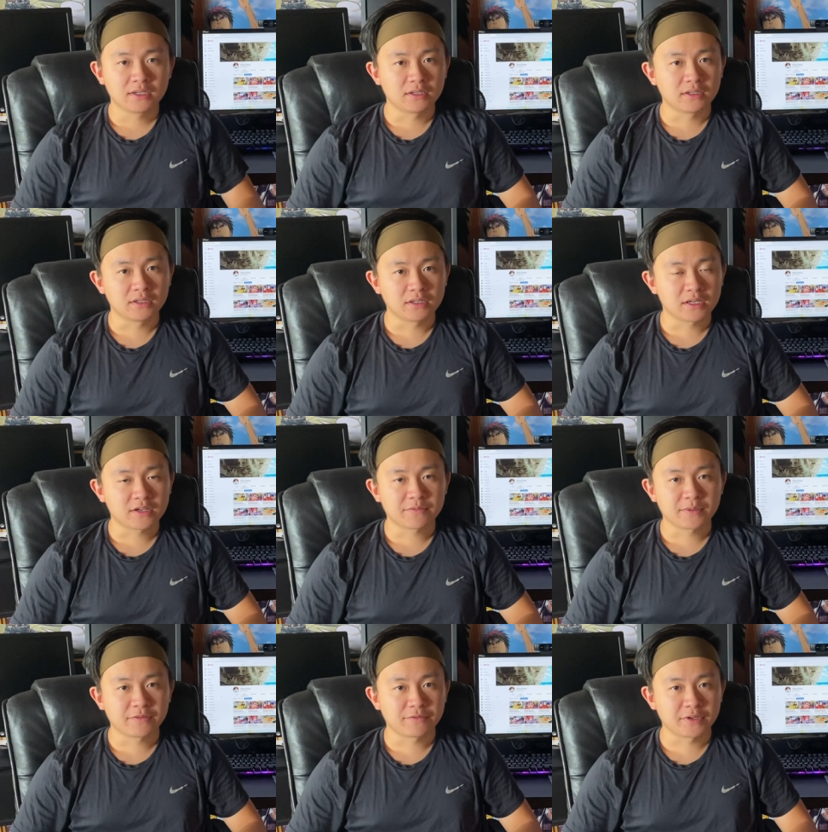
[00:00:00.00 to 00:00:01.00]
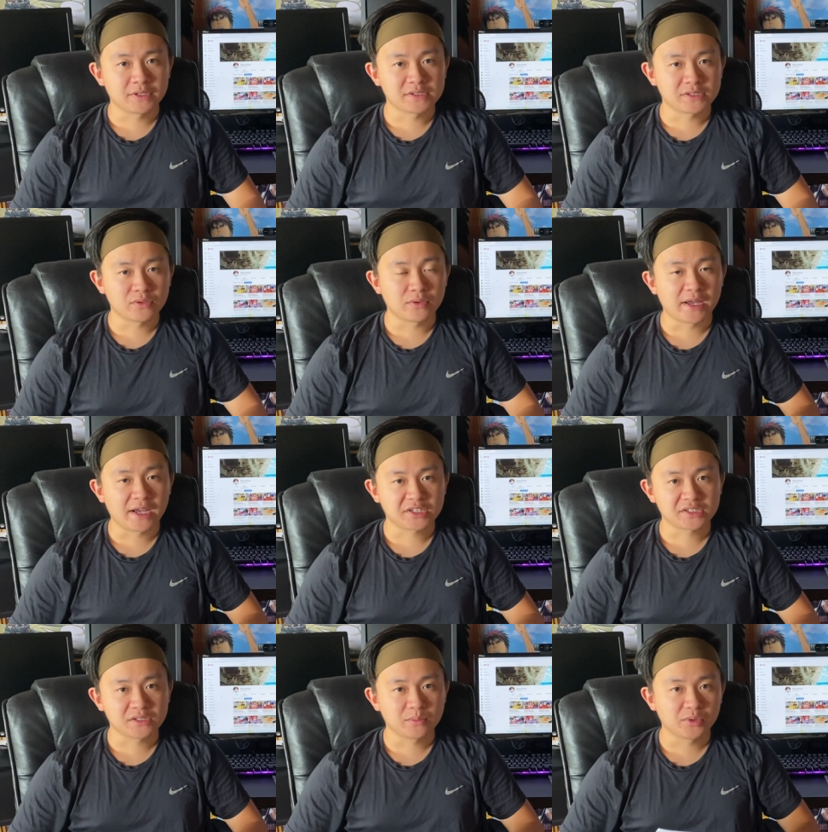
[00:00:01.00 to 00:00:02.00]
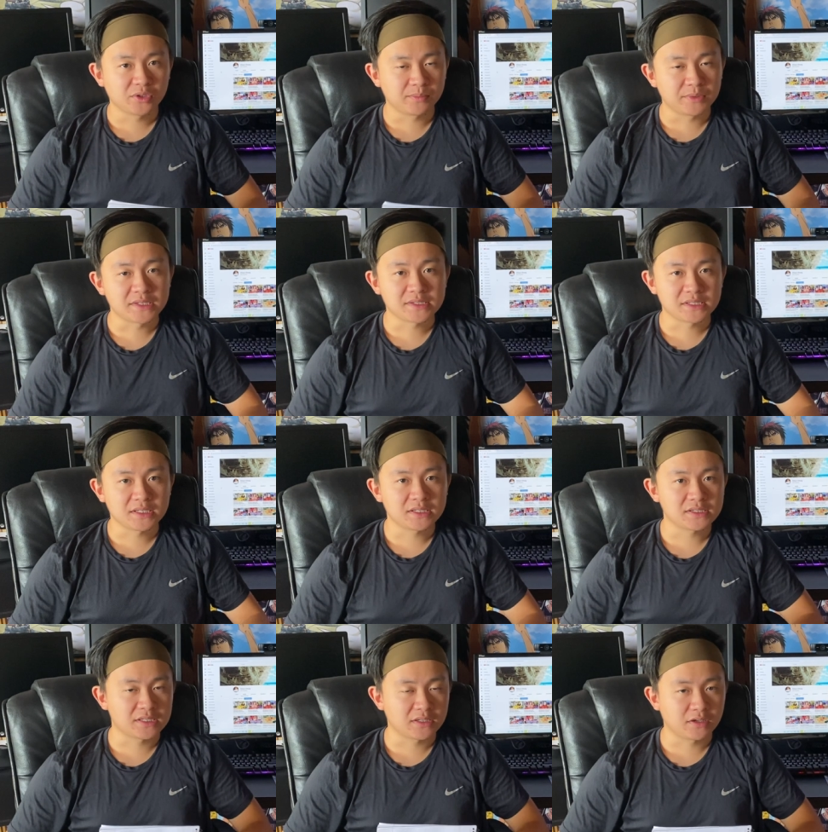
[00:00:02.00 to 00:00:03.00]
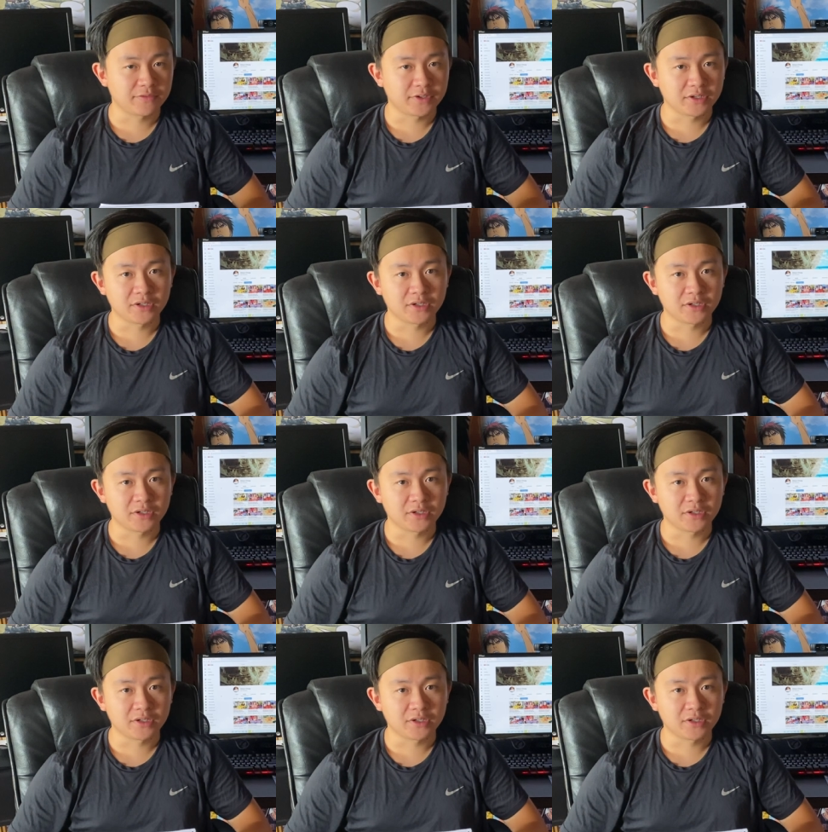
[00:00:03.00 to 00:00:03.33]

A lot of my friends who actually build PCs and are very